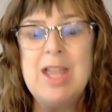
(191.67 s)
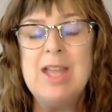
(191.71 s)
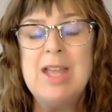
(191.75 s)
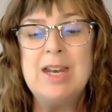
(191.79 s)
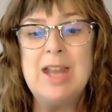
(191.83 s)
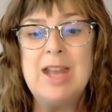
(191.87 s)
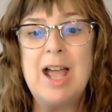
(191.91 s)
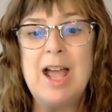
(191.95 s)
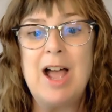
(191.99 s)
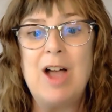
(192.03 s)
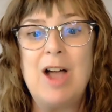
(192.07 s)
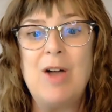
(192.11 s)

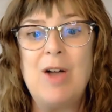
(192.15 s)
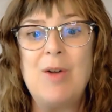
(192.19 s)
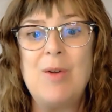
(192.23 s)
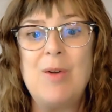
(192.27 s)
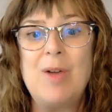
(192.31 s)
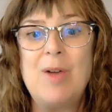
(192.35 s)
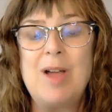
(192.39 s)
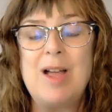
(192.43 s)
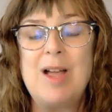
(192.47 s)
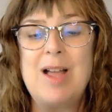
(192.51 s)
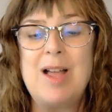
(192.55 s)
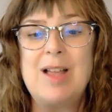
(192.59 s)
Now,
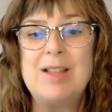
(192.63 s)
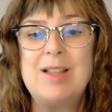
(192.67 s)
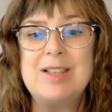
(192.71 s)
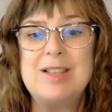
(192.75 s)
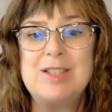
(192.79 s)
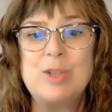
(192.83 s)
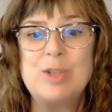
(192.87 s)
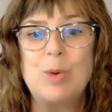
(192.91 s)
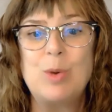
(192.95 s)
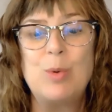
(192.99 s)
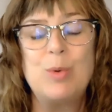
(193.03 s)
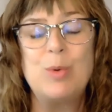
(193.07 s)

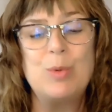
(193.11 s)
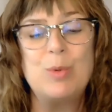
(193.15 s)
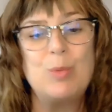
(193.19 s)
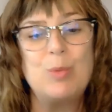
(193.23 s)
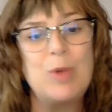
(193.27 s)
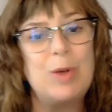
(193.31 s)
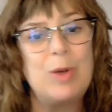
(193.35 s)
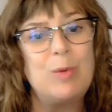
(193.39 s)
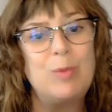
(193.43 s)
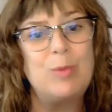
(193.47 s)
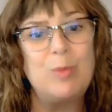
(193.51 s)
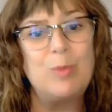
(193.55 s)
so
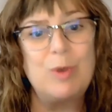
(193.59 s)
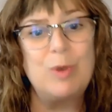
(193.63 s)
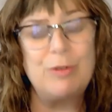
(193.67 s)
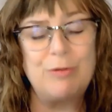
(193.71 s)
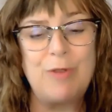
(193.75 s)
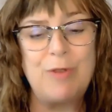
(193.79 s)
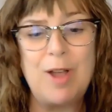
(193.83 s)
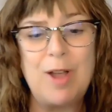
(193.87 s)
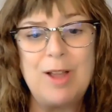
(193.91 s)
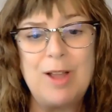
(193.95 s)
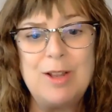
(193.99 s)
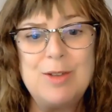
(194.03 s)
what, what
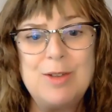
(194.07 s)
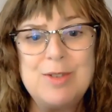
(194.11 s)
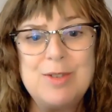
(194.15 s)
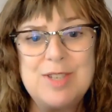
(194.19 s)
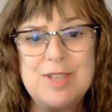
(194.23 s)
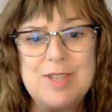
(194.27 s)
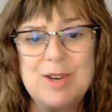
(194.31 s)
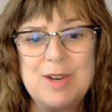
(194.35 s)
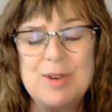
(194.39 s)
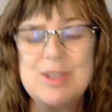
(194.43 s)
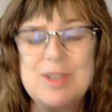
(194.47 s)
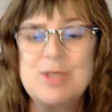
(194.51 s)
follows
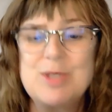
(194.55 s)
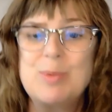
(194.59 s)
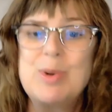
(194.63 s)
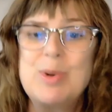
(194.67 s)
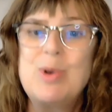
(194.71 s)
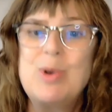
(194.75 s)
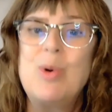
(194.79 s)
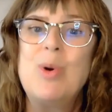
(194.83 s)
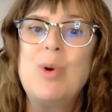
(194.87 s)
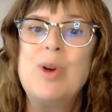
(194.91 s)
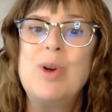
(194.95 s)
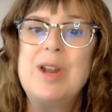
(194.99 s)
here is a
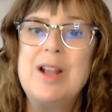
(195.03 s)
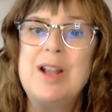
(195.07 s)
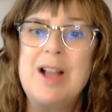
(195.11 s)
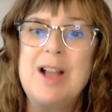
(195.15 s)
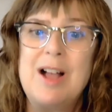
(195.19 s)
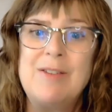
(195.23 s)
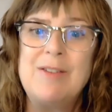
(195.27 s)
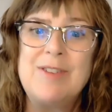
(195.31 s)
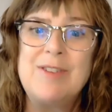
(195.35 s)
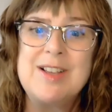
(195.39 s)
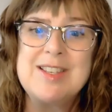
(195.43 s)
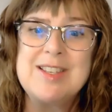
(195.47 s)
recording
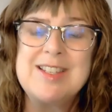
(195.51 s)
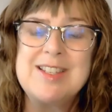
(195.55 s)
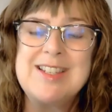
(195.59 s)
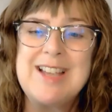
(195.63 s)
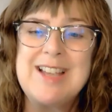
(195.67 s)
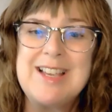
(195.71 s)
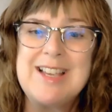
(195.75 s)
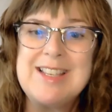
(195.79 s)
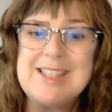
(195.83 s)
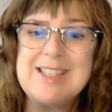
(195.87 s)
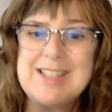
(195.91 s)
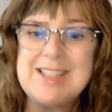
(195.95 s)
of us
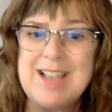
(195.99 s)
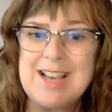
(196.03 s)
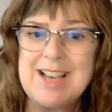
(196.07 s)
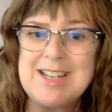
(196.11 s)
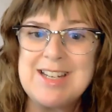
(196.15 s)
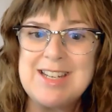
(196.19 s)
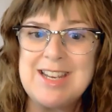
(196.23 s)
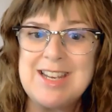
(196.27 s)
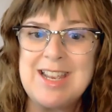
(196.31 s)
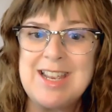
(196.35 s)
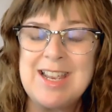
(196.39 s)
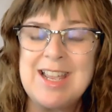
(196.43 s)

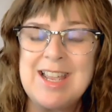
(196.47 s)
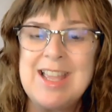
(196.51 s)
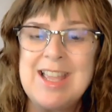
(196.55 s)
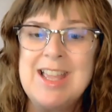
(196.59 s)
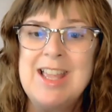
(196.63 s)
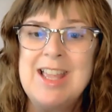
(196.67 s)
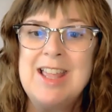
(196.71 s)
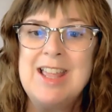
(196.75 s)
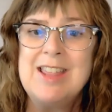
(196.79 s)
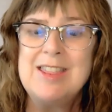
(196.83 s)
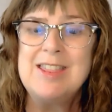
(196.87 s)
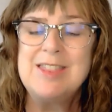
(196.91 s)
dissecting
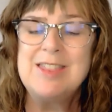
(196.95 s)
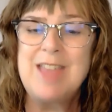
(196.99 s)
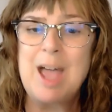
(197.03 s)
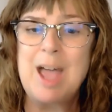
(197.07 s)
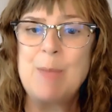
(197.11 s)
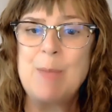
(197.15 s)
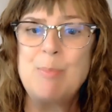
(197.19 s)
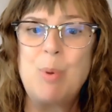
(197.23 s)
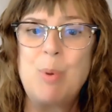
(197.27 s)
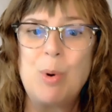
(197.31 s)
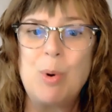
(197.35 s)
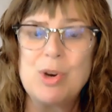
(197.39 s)

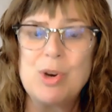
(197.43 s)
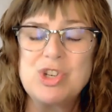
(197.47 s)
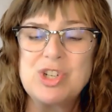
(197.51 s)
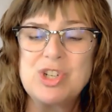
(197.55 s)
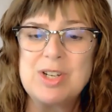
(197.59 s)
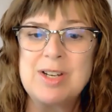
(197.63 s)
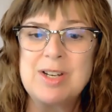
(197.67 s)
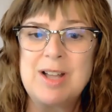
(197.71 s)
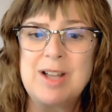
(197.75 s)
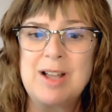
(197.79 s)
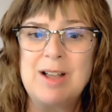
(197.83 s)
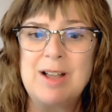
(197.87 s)
that
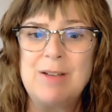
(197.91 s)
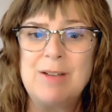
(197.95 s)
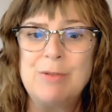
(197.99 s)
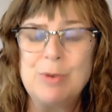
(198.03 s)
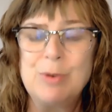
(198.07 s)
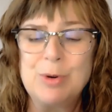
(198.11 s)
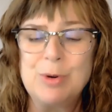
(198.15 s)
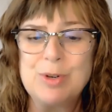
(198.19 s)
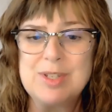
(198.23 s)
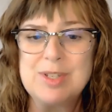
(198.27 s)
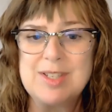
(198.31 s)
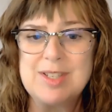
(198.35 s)
portion of
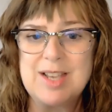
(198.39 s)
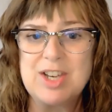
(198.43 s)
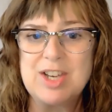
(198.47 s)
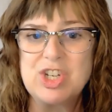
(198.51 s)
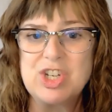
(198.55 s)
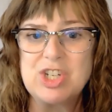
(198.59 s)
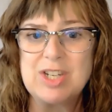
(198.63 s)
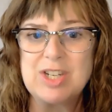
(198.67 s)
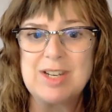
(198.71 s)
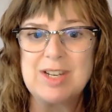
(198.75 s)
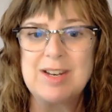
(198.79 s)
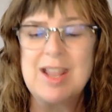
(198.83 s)
her
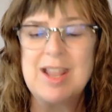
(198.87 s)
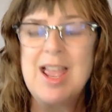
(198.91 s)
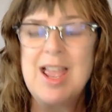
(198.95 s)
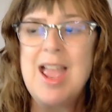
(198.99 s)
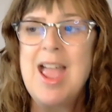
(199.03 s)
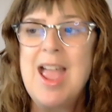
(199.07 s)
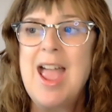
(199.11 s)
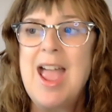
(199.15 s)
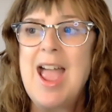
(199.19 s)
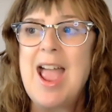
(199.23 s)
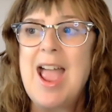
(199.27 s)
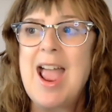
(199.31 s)
session
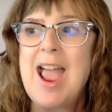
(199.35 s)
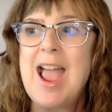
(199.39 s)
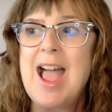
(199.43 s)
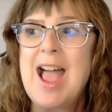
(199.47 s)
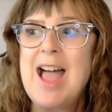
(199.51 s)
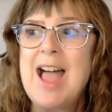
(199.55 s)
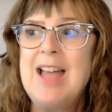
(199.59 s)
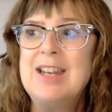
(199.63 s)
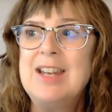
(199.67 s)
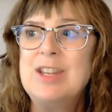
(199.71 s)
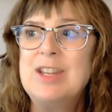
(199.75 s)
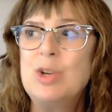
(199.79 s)

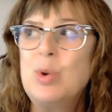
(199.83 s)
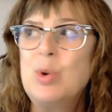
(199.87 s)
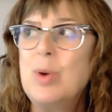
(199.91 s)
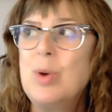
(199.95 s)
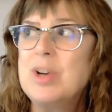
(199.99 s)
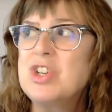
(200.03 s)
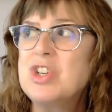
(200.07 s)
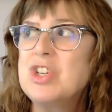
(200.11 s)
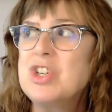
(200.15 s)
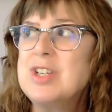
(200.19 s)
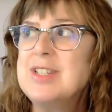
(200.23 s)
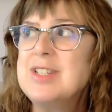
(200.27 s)
and the
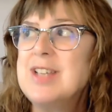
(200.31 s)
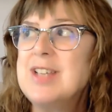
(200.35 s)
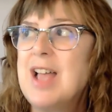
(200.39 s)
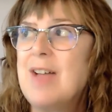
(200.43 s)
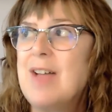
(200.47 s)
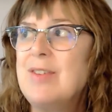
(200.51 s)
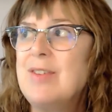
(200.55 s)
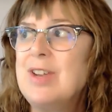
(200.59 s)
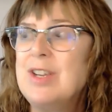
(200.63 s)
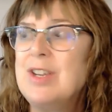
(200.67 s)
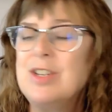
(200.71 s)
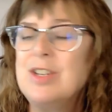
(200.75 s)
questions
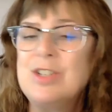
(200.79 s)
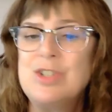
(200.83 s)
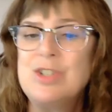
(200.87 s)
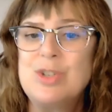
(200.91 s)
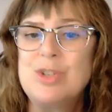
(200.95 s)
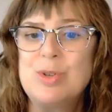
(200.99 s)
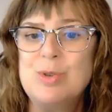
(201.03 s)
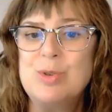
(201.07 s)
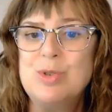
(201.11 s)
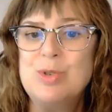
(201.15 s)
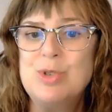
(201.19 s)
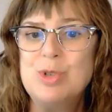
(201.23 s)
having
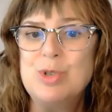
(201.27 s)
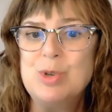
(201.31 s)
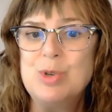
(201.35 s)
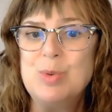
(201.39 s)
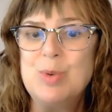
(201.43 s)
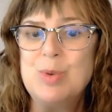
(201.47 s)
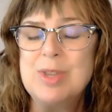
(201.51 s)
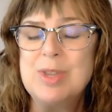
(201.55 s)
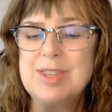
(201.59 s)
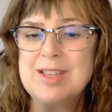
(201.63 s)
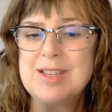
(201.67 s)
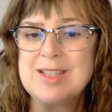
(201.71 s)
to do
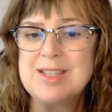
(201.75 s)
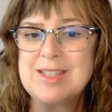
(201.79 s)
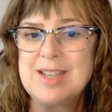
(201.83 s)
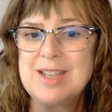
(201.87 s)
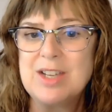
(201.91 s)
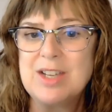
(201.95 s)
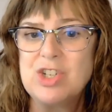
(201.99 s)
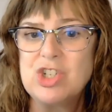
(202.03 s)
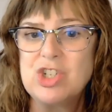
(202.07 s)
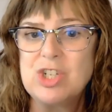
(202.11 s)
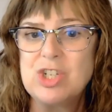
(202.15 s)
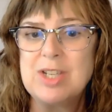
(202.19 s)
with
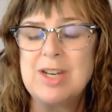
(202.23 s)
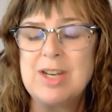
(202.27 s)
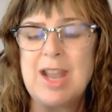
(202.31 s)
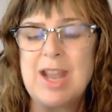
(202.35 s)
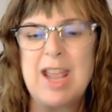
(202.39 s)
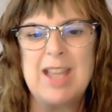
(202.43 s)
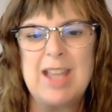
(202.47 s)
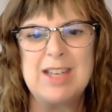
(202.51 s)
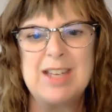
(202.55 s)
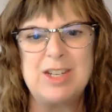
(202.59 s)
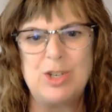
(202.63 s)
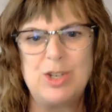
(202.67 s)
ascension
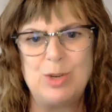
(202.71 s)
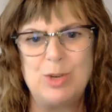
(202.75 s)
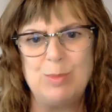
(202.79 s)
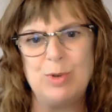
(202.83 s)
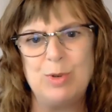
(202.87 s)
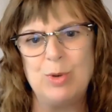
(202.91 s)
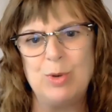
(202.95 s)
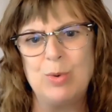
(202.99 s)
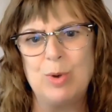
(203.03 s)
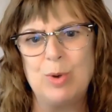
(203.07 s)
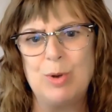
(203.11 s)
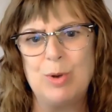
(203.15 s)
and
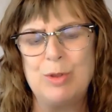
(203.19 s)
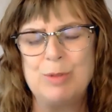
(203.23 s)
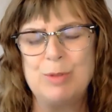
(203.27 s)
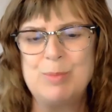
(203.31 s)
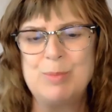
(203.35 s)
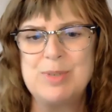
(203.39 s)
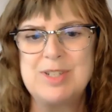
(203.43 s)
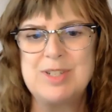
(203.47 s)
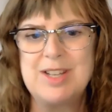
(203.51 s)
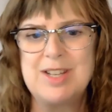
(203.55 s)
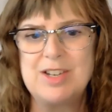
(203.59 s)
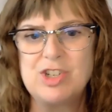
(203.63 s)
human growth and
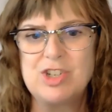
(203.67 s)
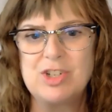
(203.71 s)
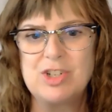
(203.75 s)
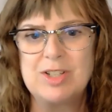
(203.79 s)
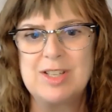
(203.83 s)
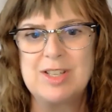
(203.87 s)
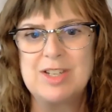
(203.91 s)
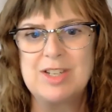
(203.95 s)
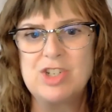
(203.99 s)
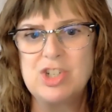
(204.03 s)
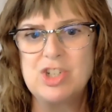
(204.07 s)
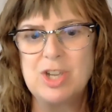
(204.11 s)
potential
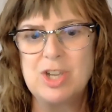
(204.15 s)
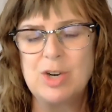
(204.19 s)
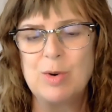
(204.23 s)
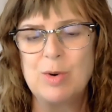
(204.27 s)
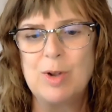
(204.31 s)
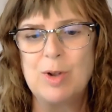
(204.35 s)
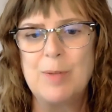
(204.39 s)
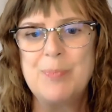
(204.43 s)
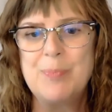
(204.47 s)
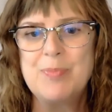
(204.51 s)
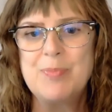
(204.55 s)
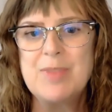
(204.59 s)
in
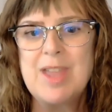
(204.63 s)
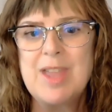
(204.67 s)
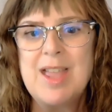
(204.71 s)
general.